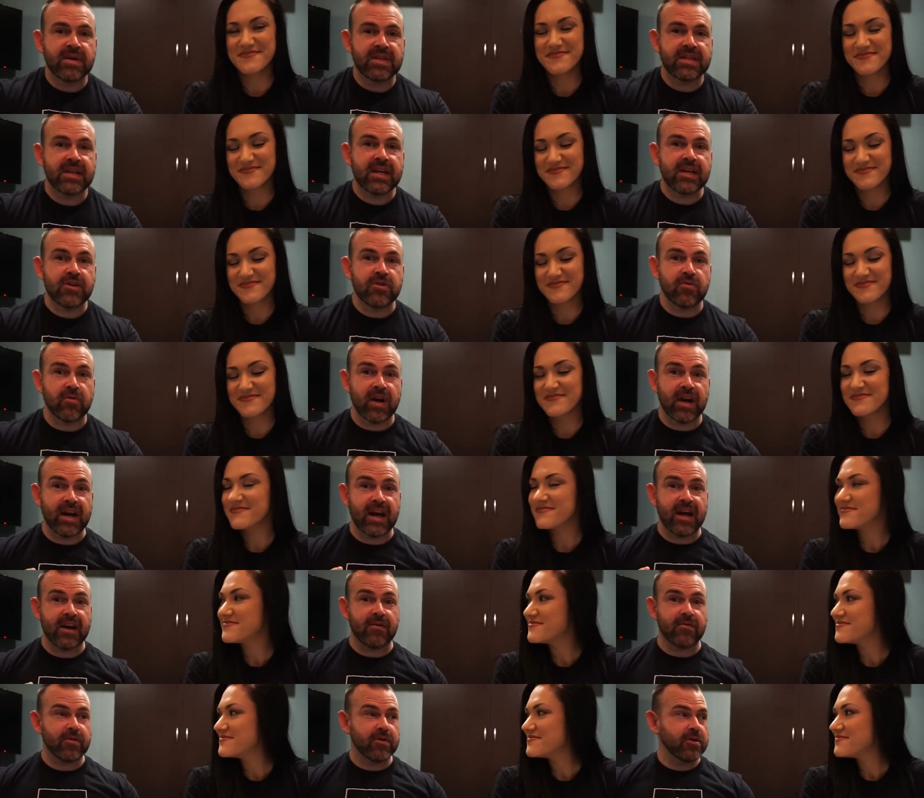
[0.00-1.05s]
Speaker 1: but then you run
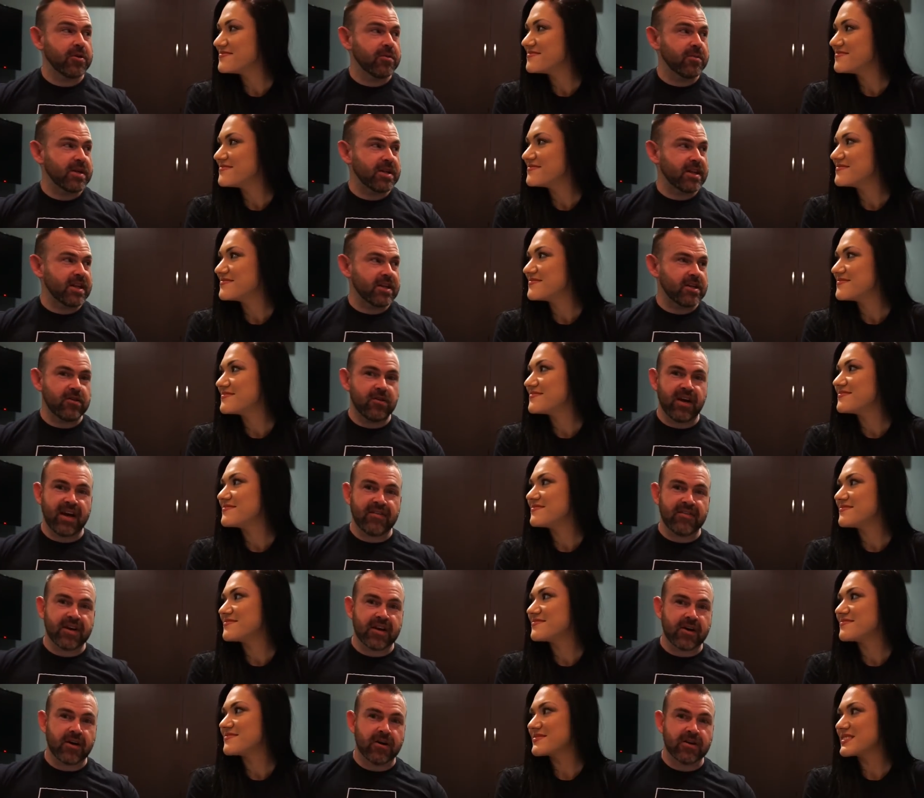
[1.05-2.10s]
out of room and like you don't have
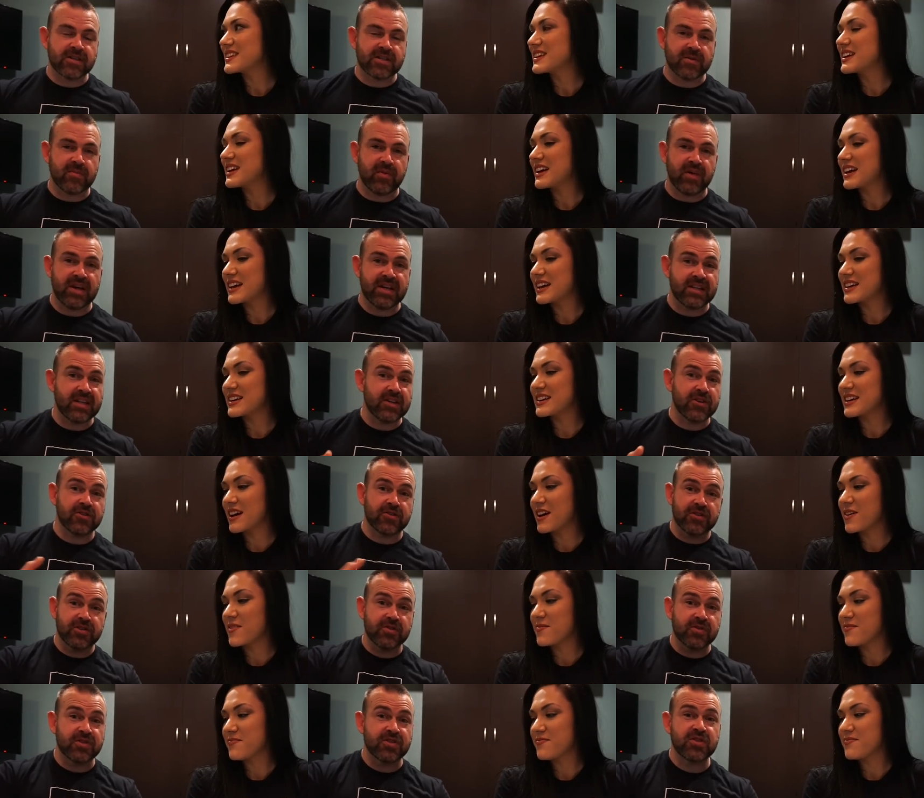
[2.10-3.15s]
any cards to play then you're
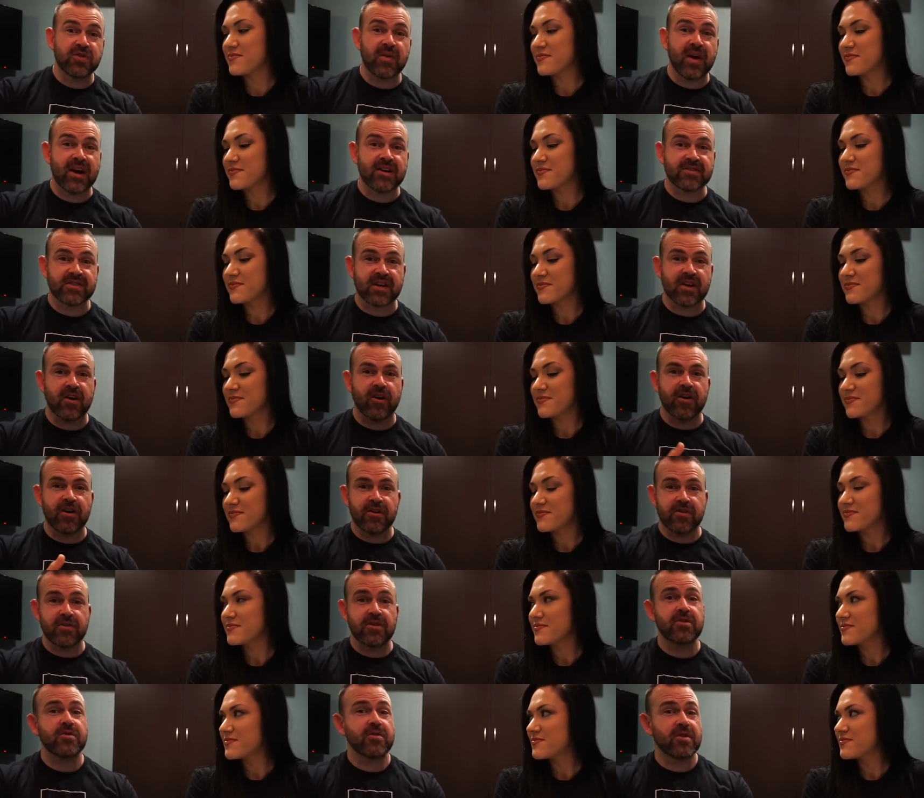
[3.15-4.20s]
doing two hours of
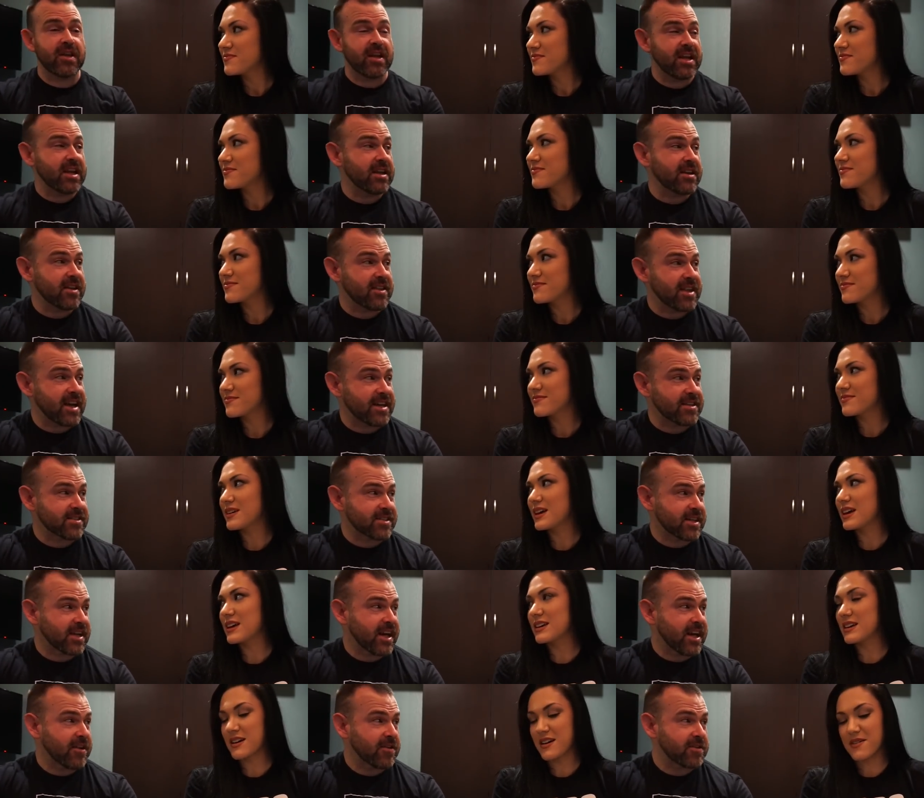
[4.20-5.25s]
cardio and you're doing eating a
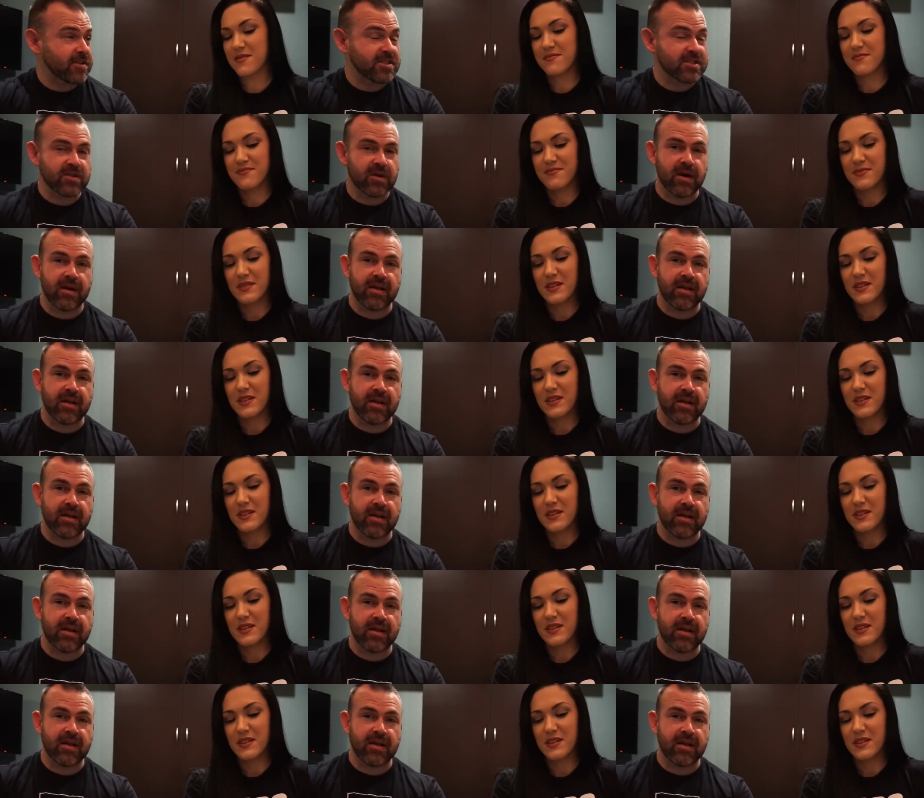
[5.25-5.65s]
thousand calories yeah. so